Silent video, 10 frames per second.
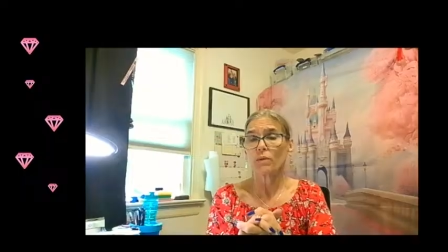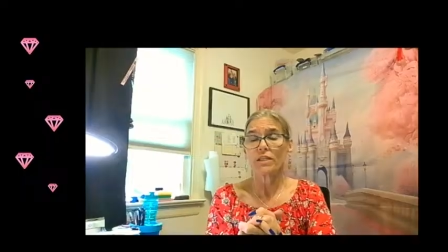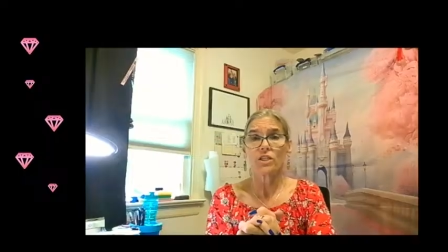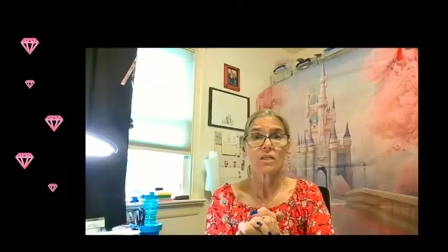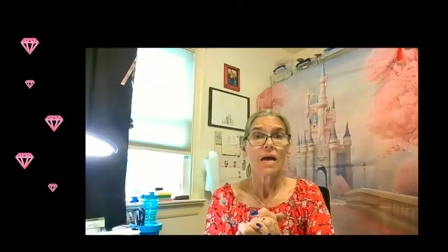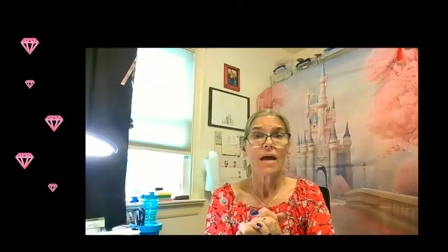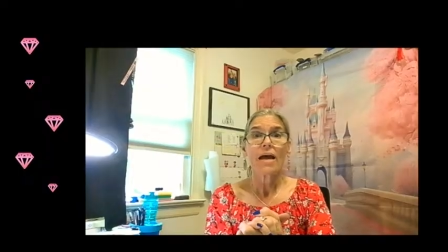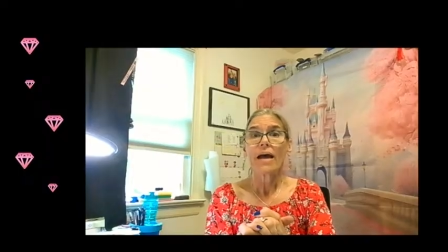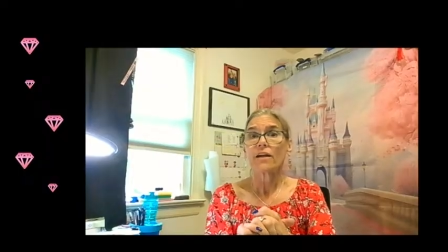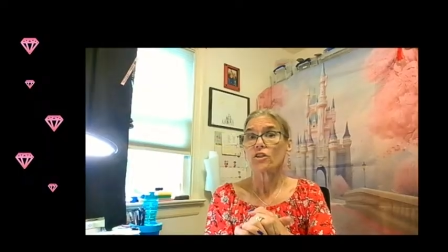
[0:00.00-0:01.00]
We just
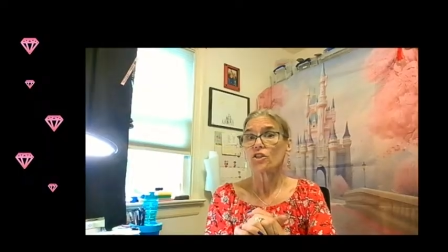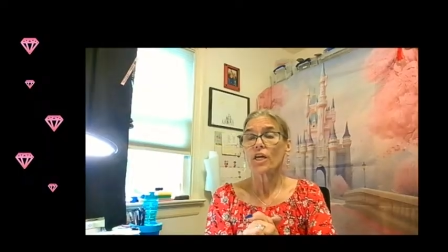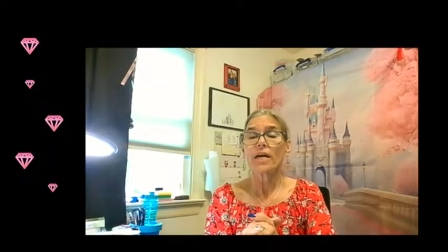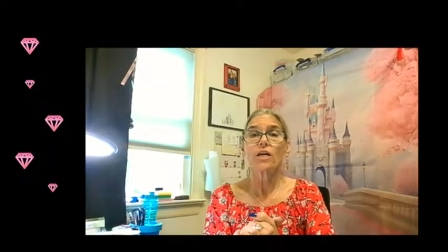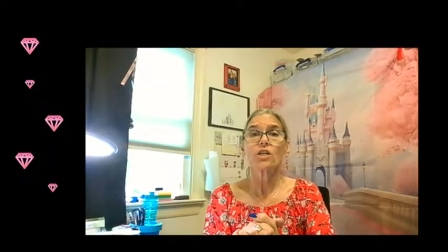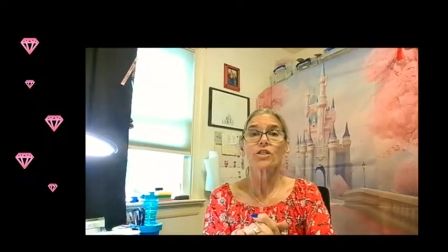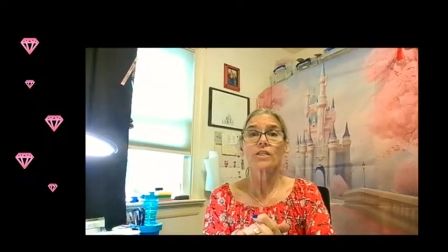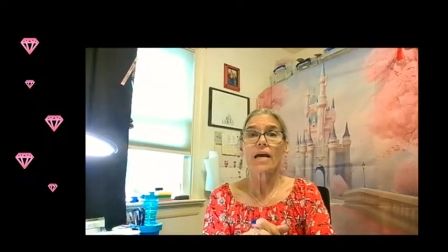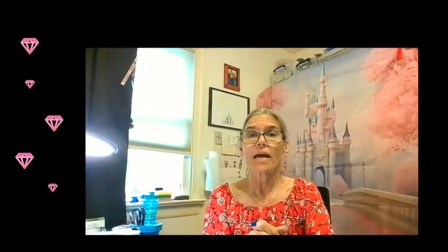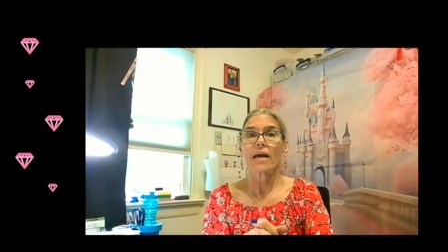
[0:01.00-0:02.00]
had our
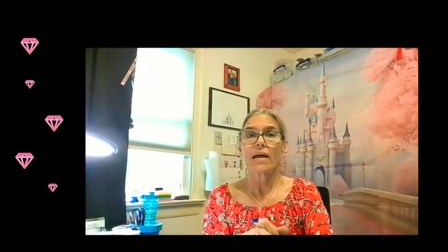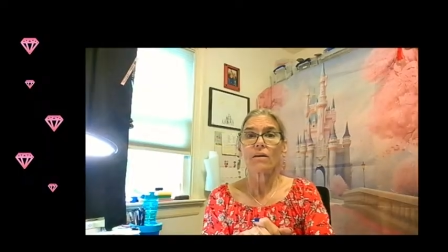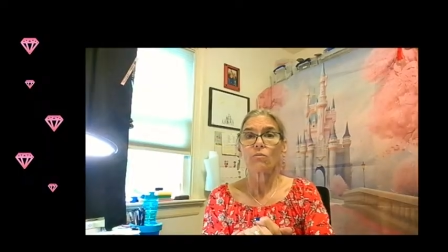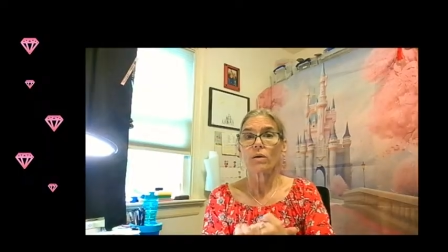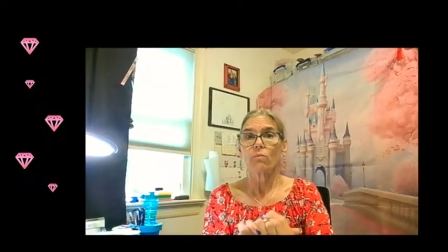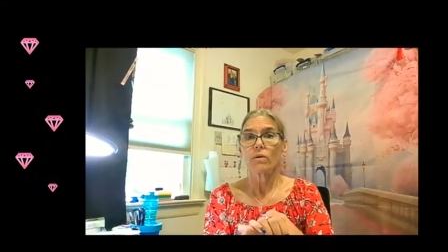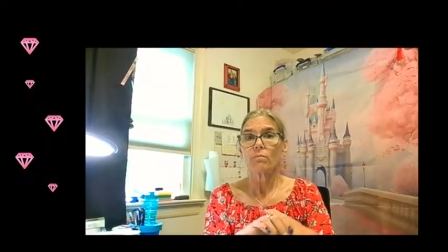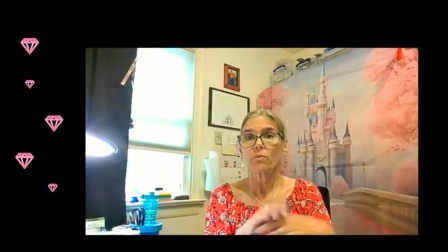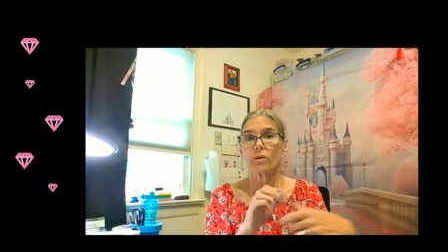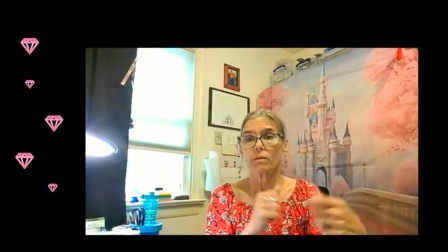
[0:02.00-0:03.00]
chairs, and we would
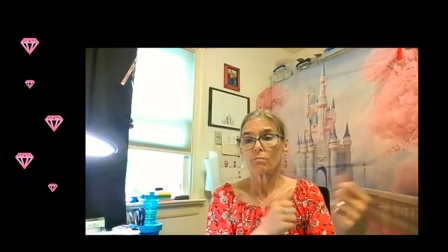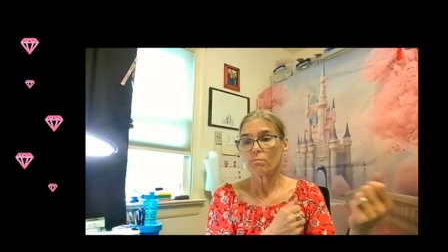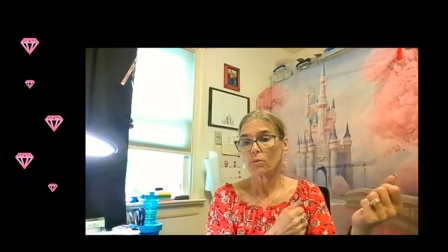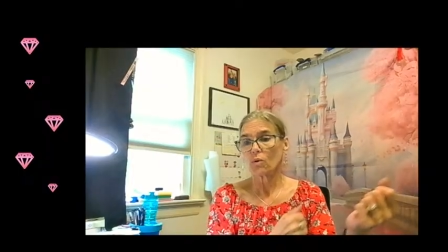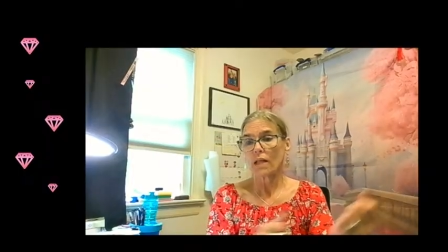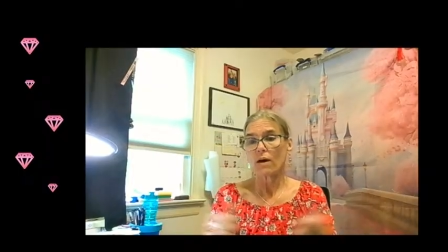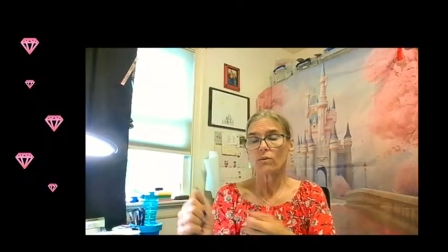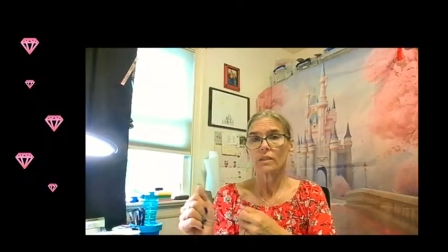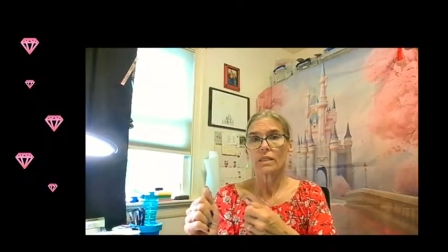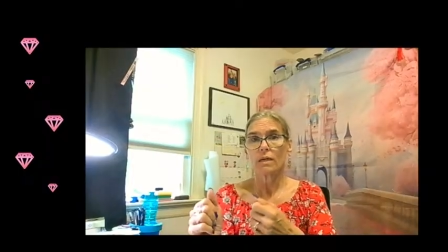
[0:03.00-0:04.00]
pull
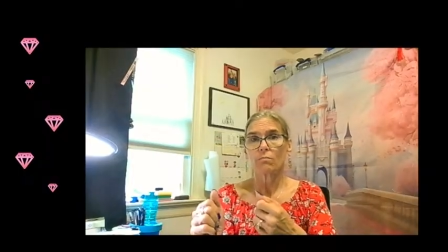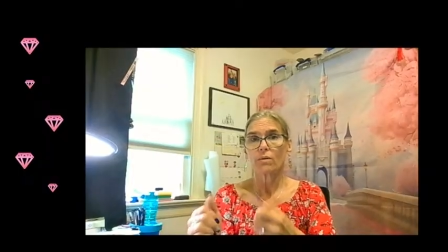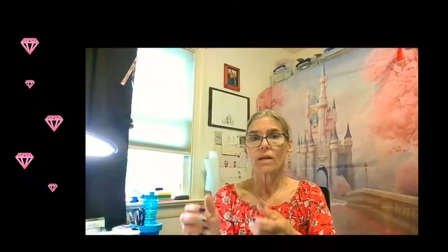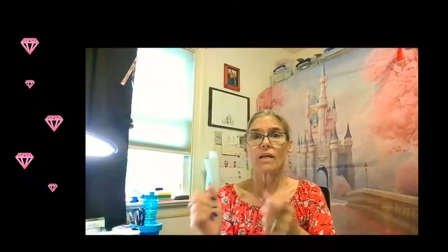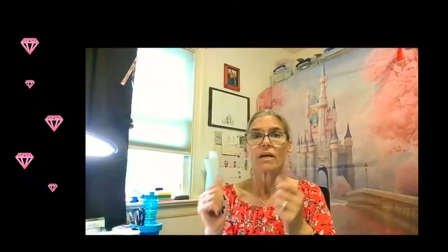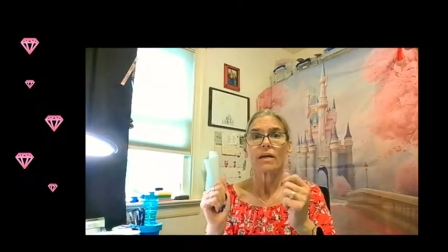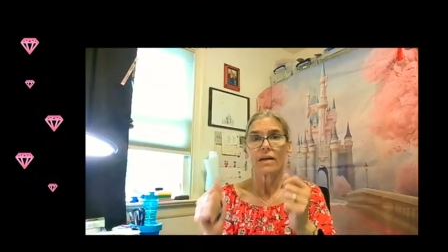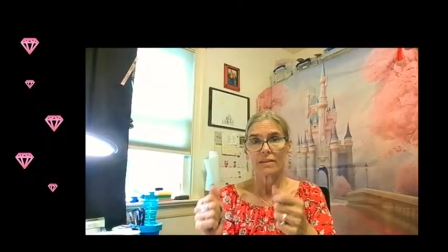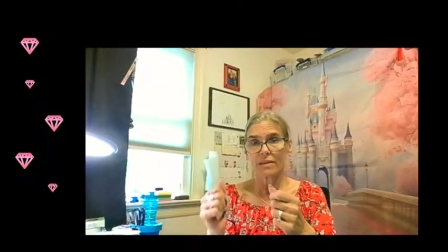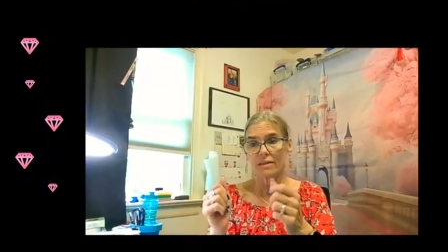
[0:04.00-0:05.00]
out the umbrella
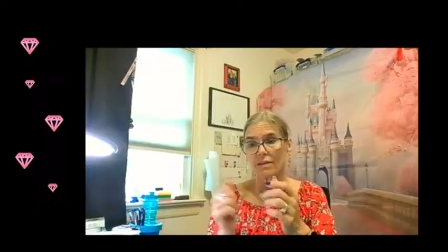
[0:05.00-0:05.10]
and